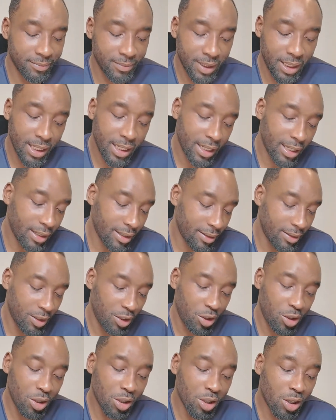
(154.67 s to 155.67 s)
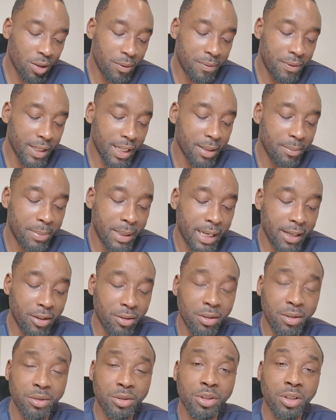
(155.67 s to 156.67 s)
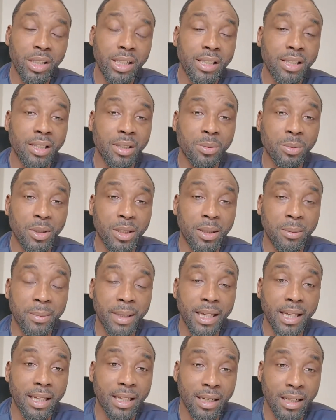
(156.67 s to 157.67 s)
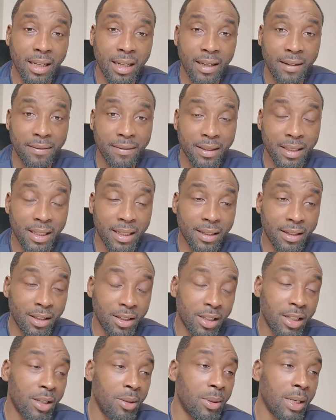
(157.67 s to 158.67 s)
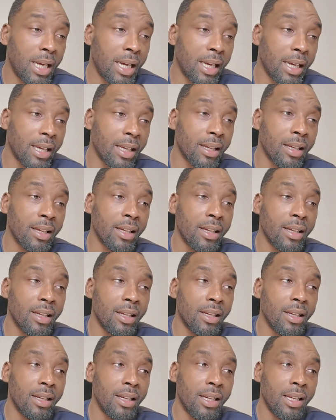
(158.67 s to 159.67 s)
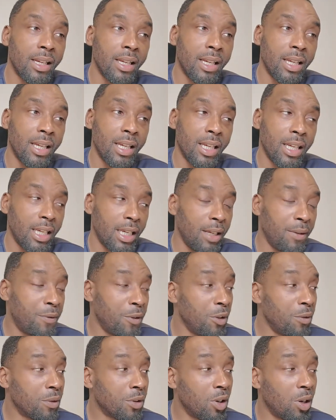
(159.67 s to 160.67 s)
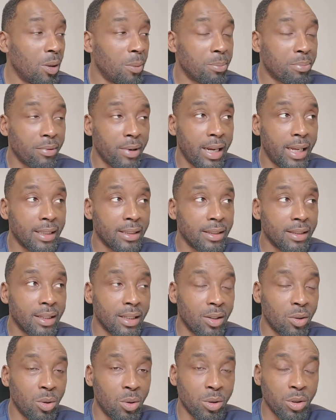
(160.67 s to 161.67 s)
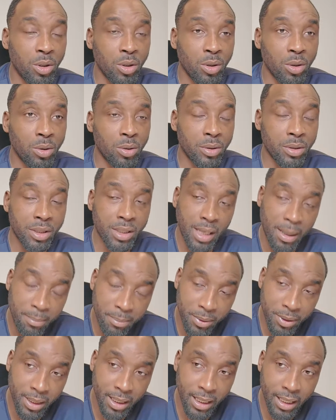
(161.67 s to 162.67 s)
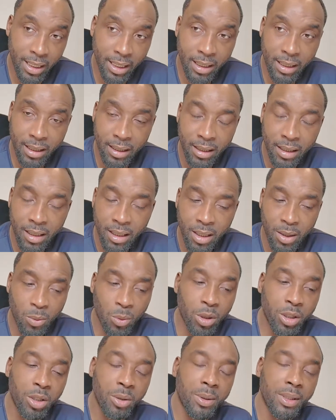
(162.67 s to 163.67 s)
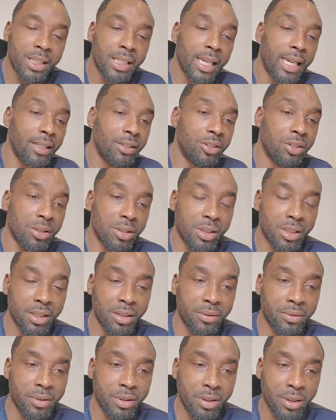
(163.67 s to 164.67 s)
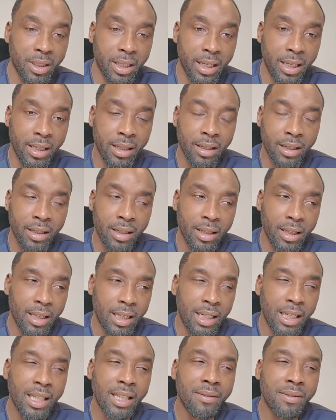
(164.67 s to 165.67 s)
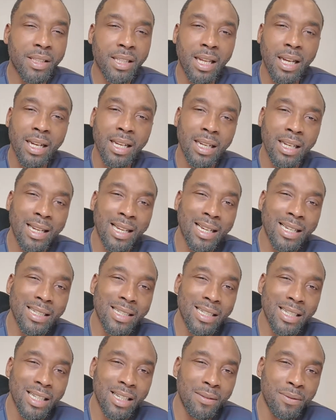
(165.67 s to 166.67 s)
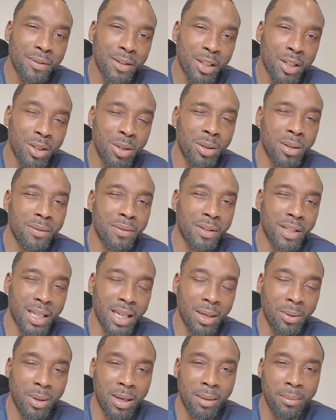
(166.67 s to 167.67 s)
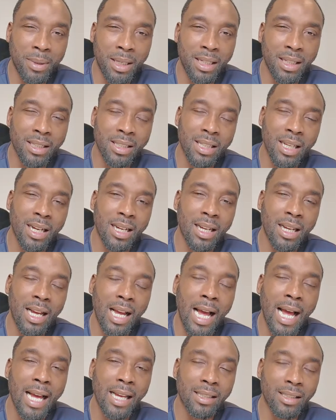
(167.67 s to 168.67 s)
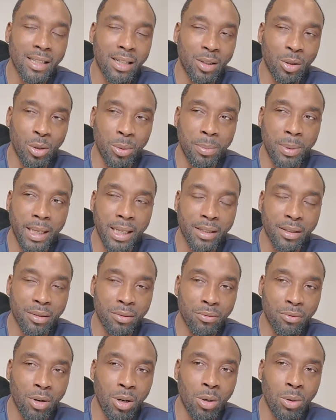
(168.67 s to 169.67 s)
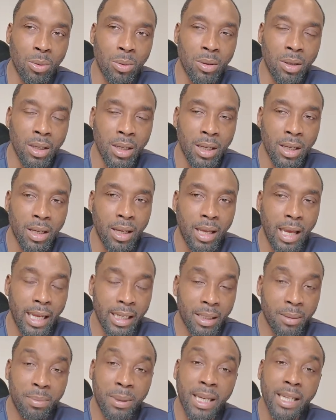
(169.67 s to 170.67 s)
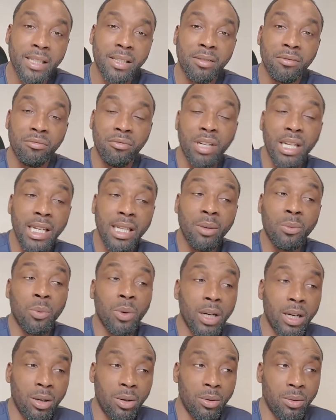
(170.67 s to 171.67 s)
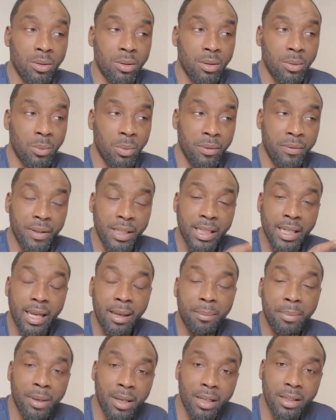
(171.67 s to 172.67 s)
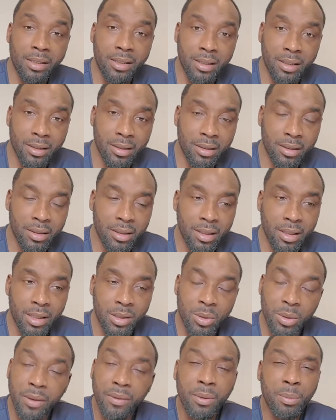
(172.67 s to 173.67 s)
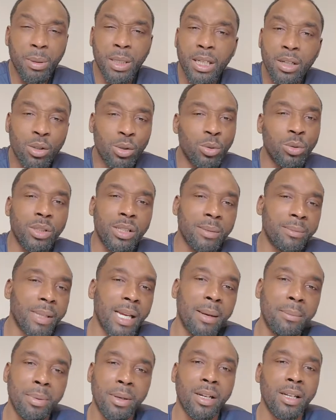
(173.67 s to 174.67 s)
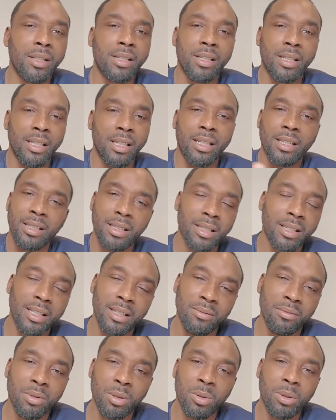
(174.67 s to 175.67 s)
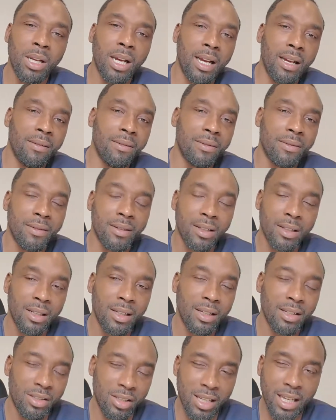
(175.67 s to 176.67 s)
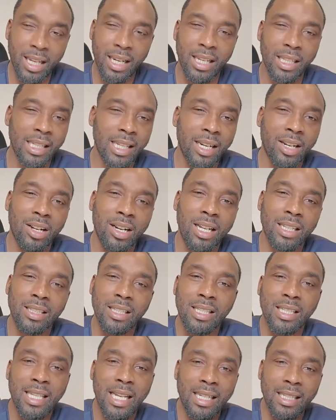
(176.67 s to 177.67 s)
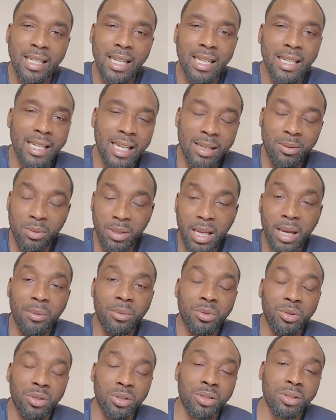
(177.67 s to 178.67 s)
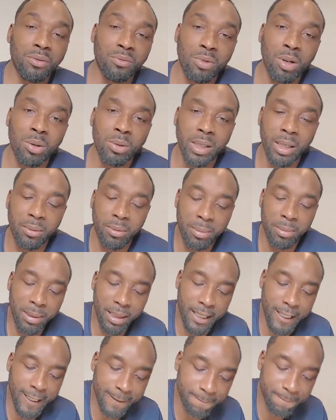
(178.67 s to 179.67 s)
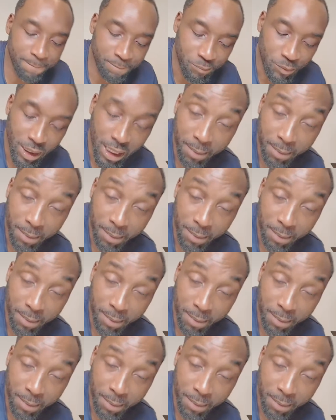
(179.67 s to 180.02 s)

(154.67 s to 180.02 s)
Yeah, you got to think about your own choices, what you make in life, innit? You know, like, if you've got a brand or you're somebody, yeah, what you attach yourself to, yeah, leaves like a legacy for you, if you get what I mean. It's like an actor who plays a role and he plays it really well within that person. So everybody calls him that person in real life. Do you get it? They don't understand that was just the role they were playing.